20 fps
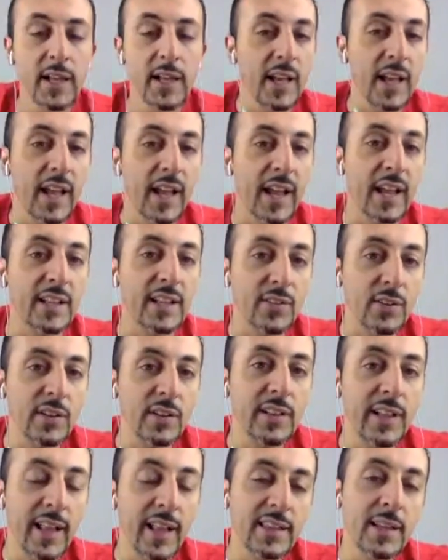And
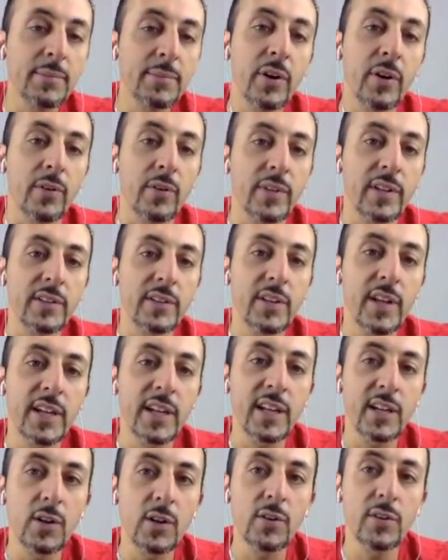so let them know that they
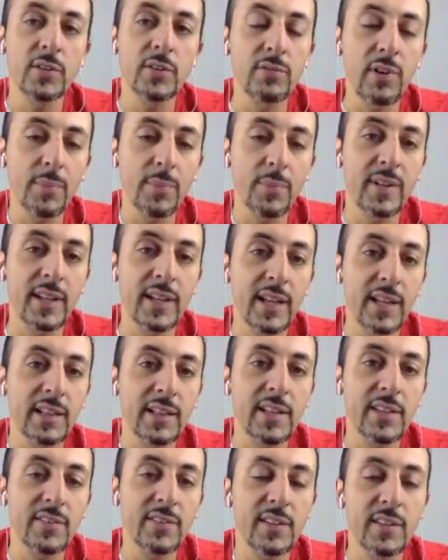can go on your website
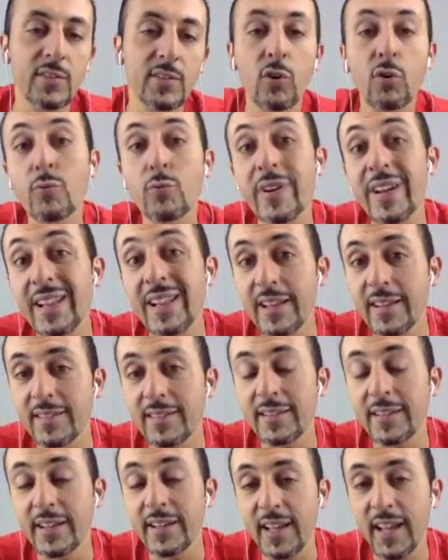and listen or
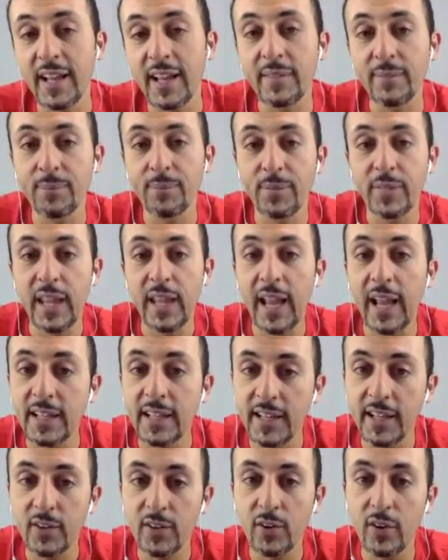re-listen again
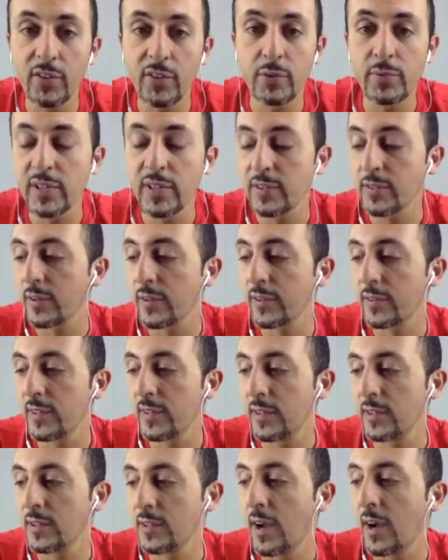and get all the resources
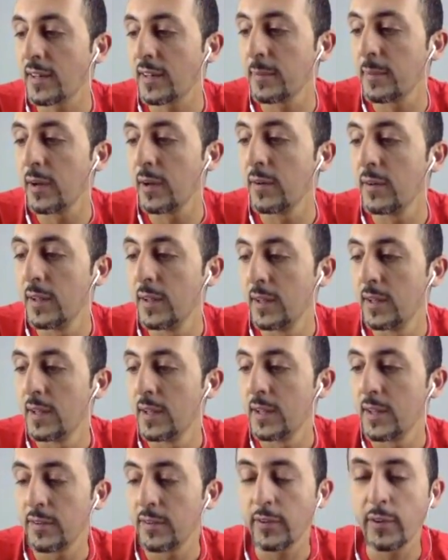that you talked about.
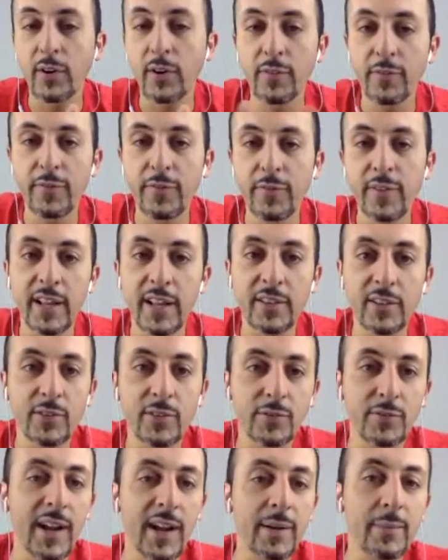So they don't feel like they're
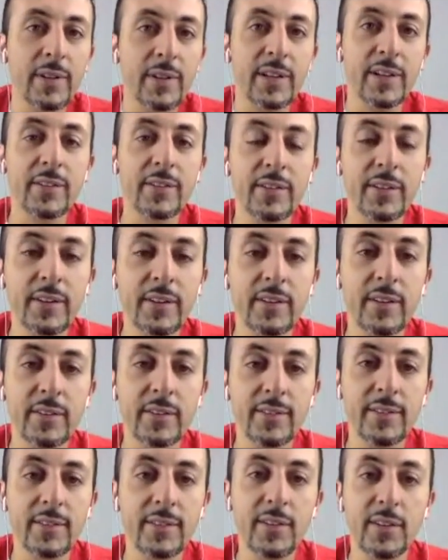scrambling or they're
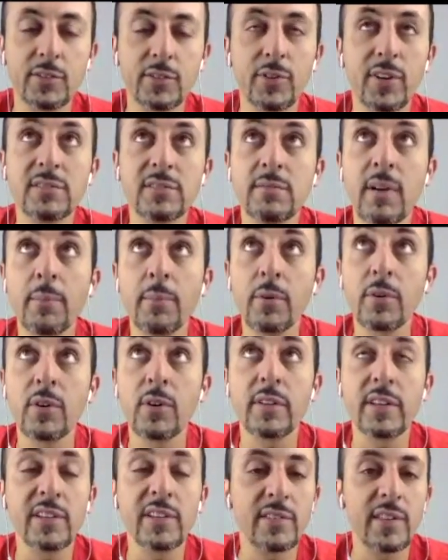trying to remember
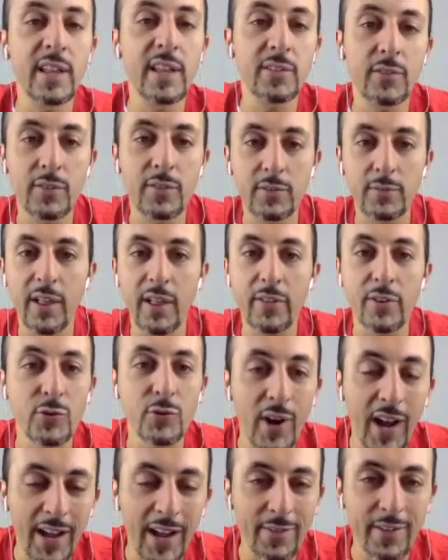all these things, or while they're
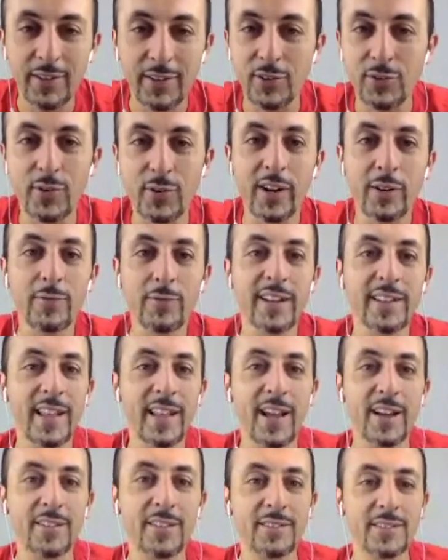driving, they're trying to write
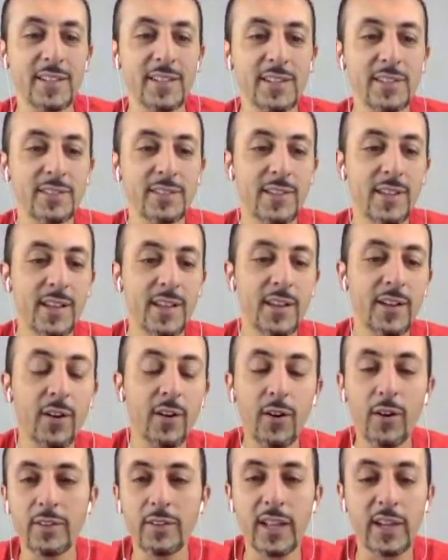down
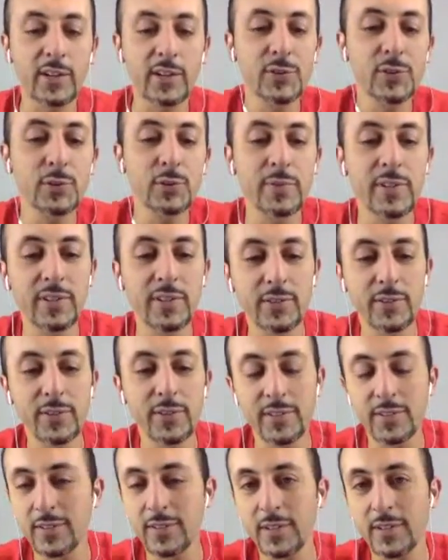that cool resource
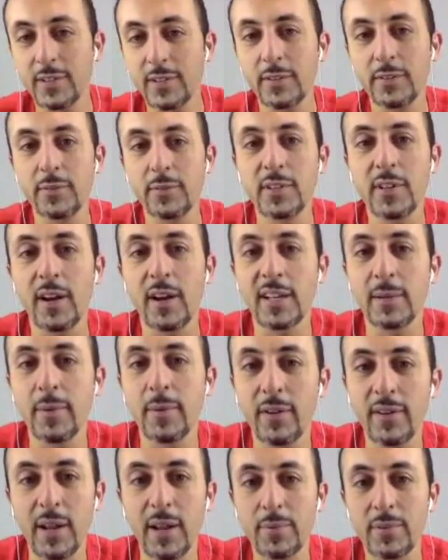we talked
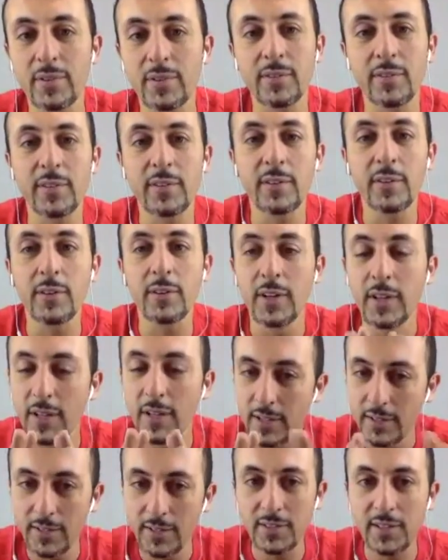about in episode 0.
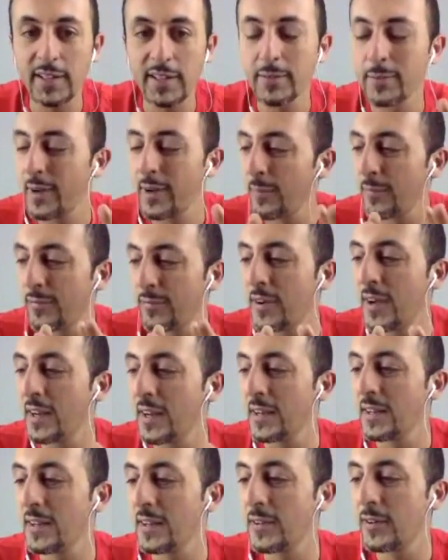You tell them right up
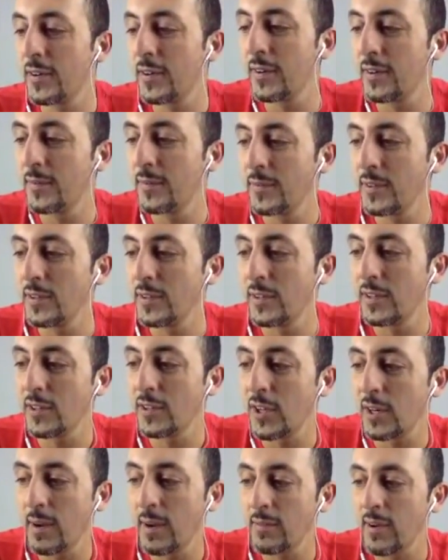front, you can
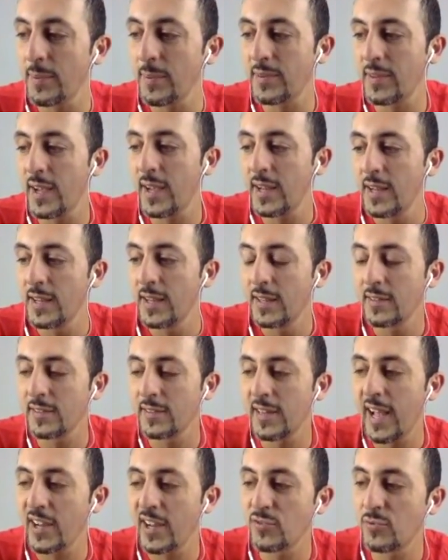go to my website
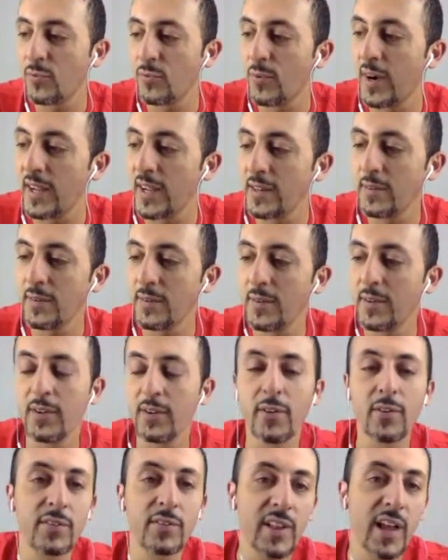/1
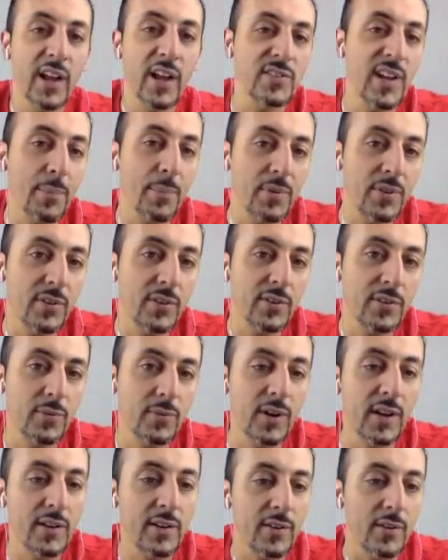or
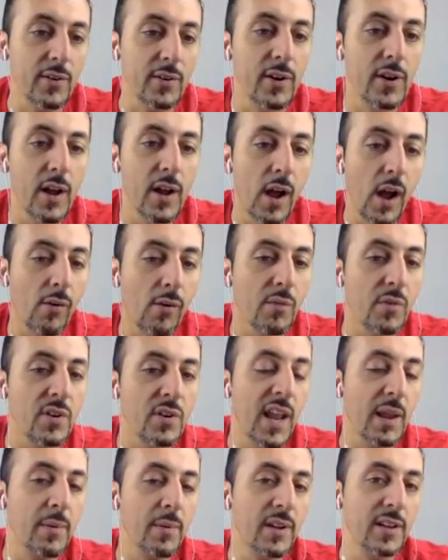/episode1 or however
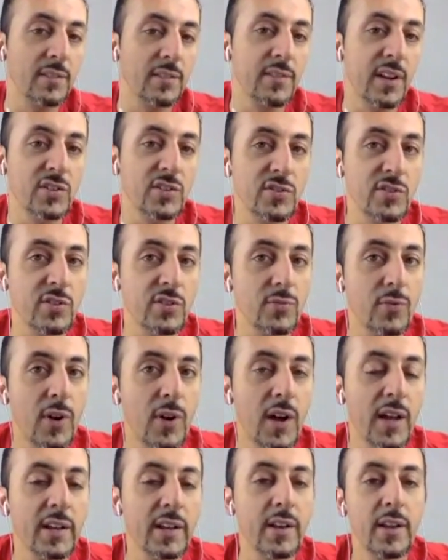naming convention you
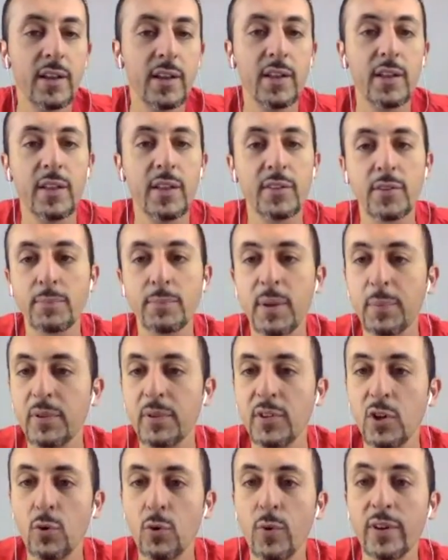want, so people
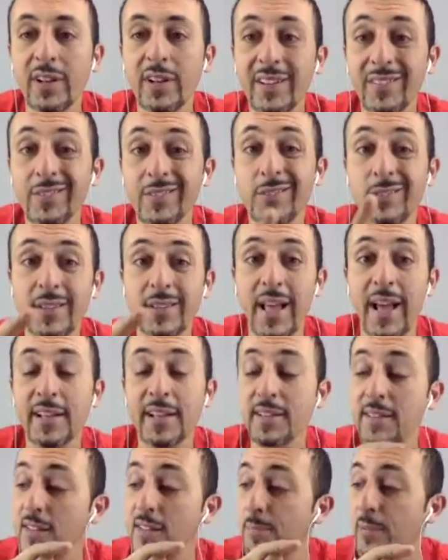know where to listen to that
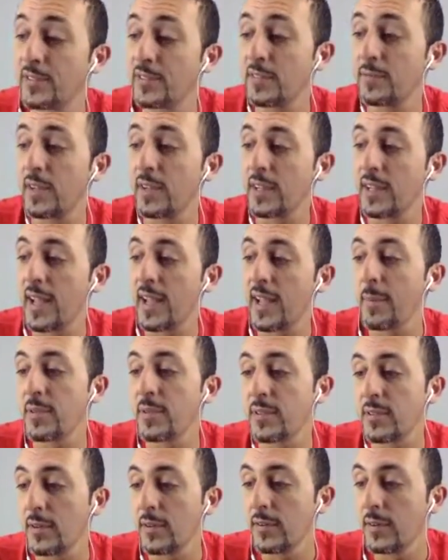specific
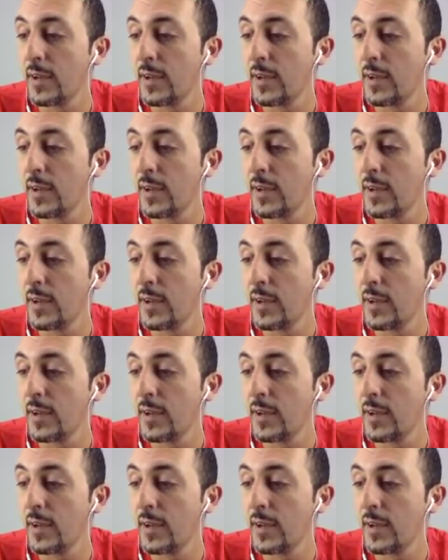episode.